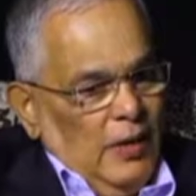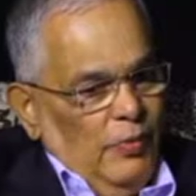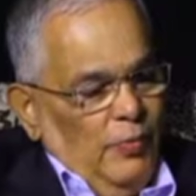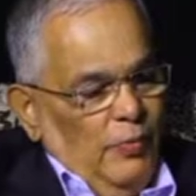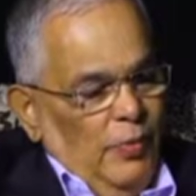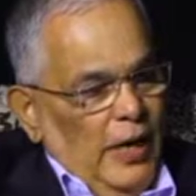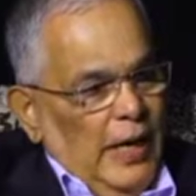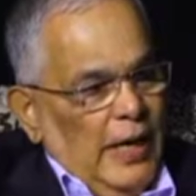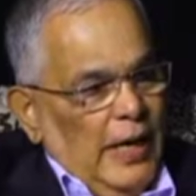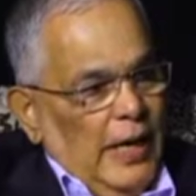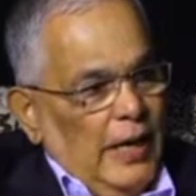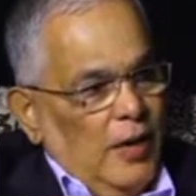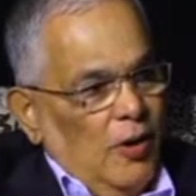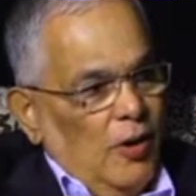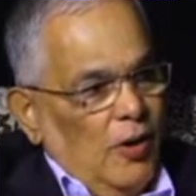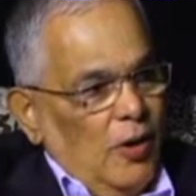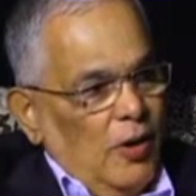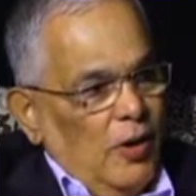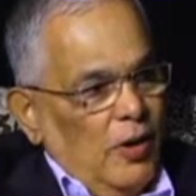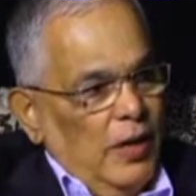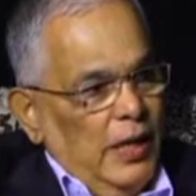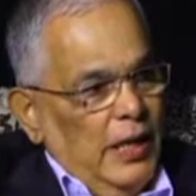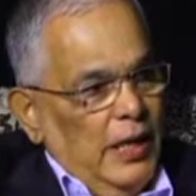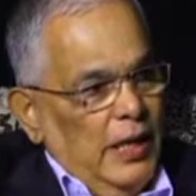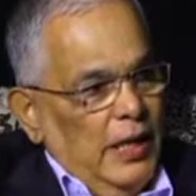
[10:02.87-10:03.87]
uh, we had
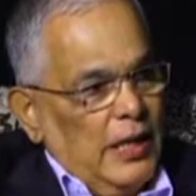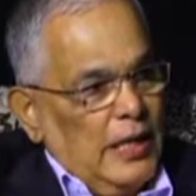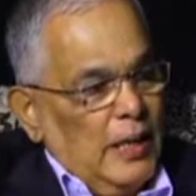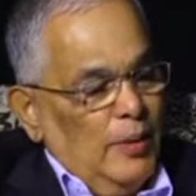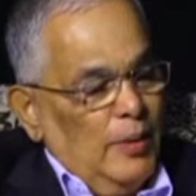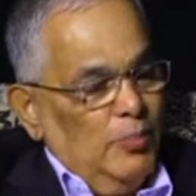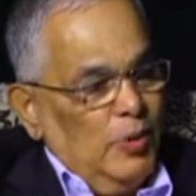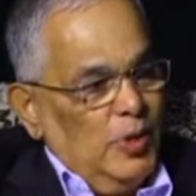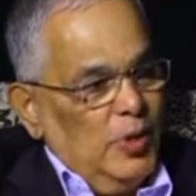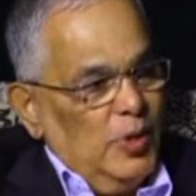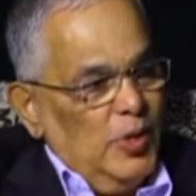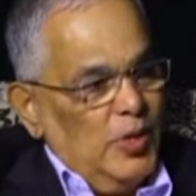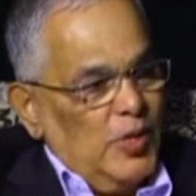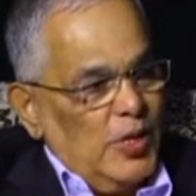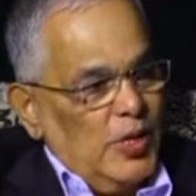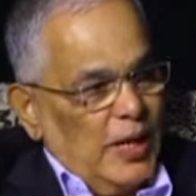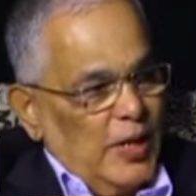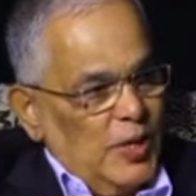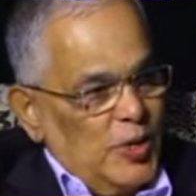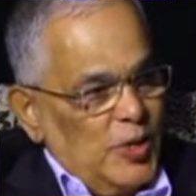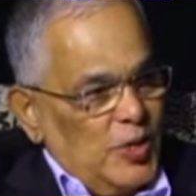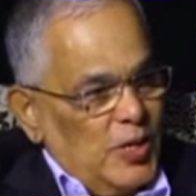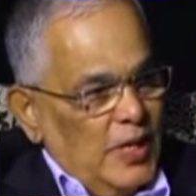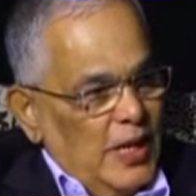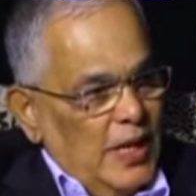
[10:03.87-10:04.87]
already come to this
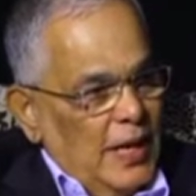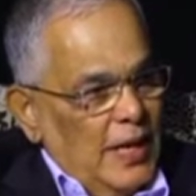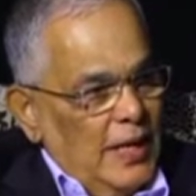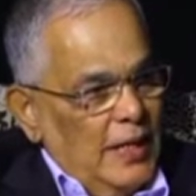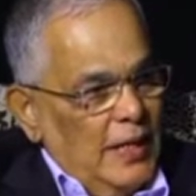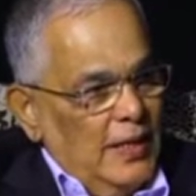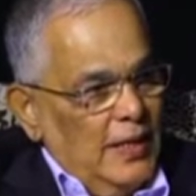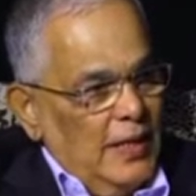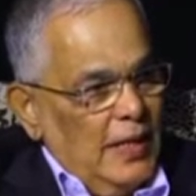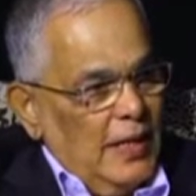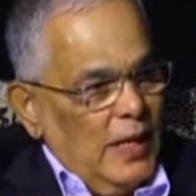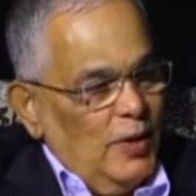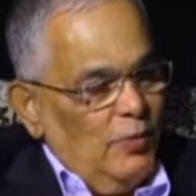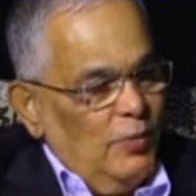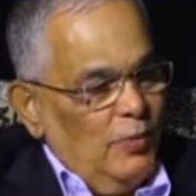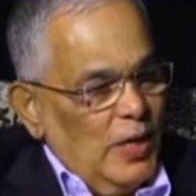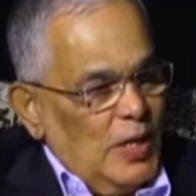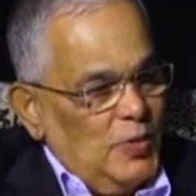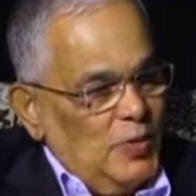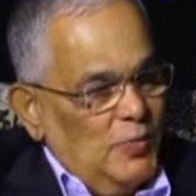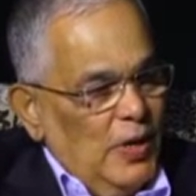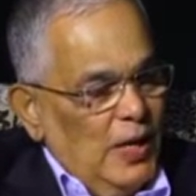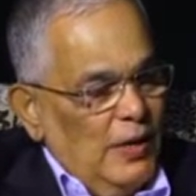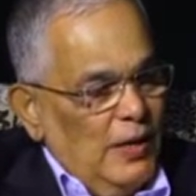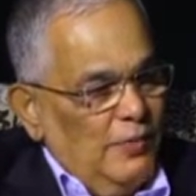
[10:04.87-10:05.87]
understanding that
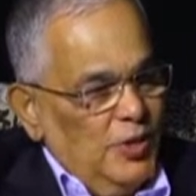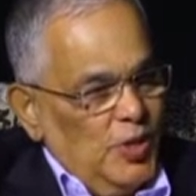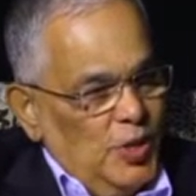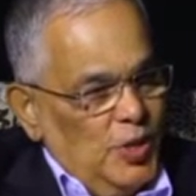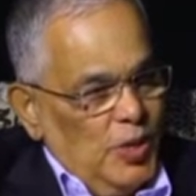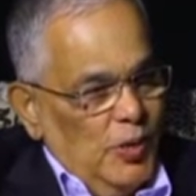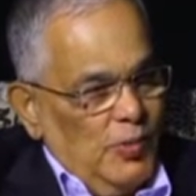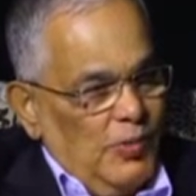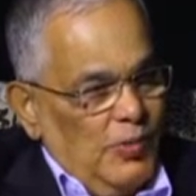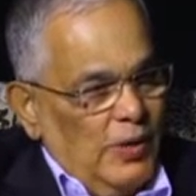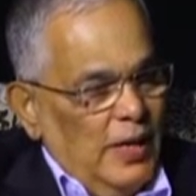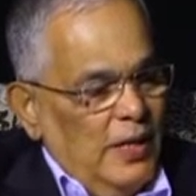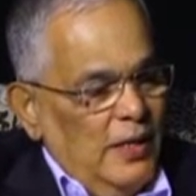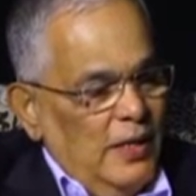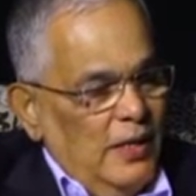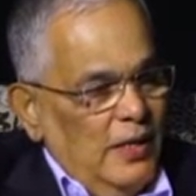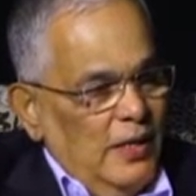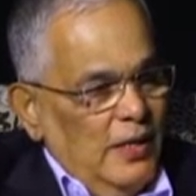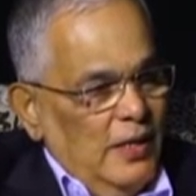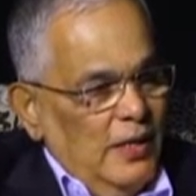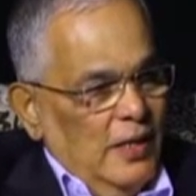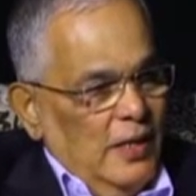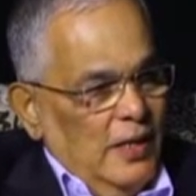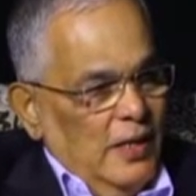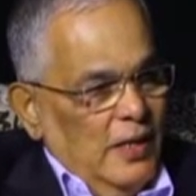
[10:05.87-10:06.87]
once we have children,
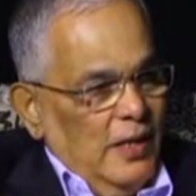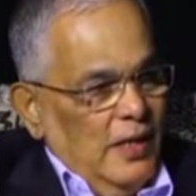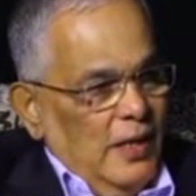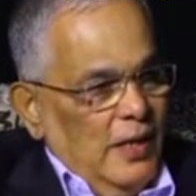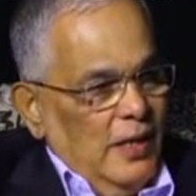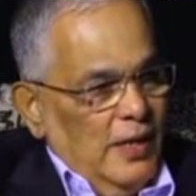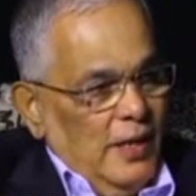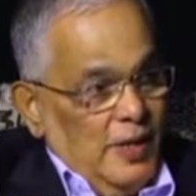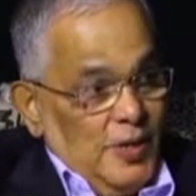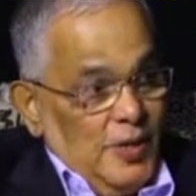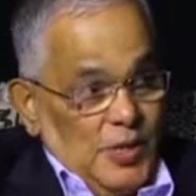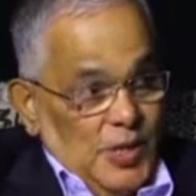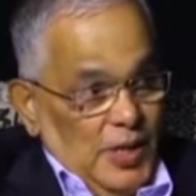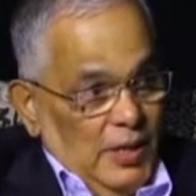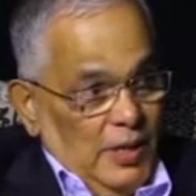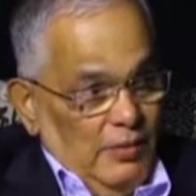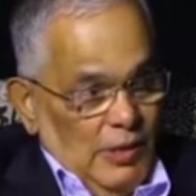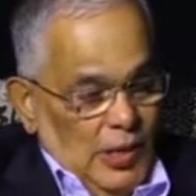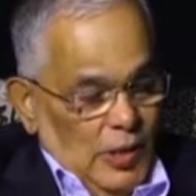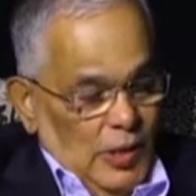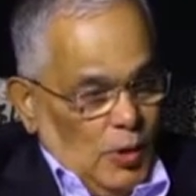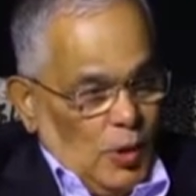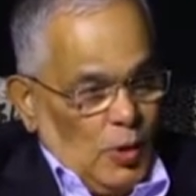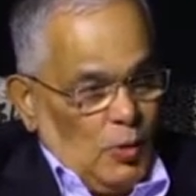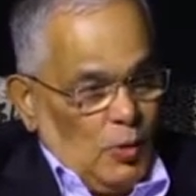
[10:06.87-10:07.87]
mm. Uh, she
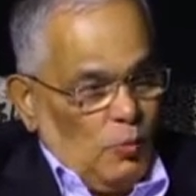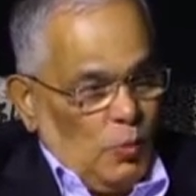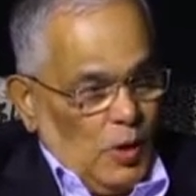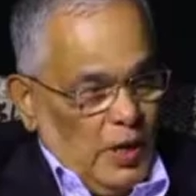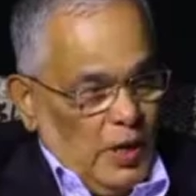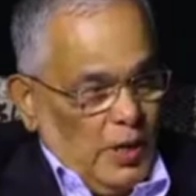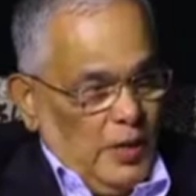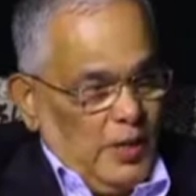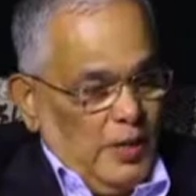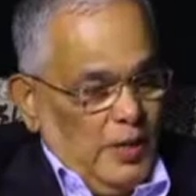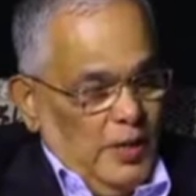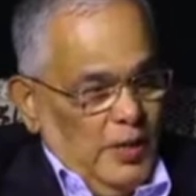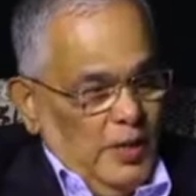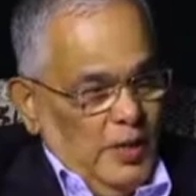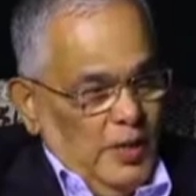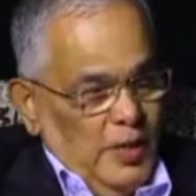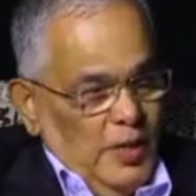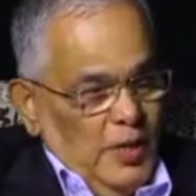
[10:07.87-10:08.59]
will not work. Mm.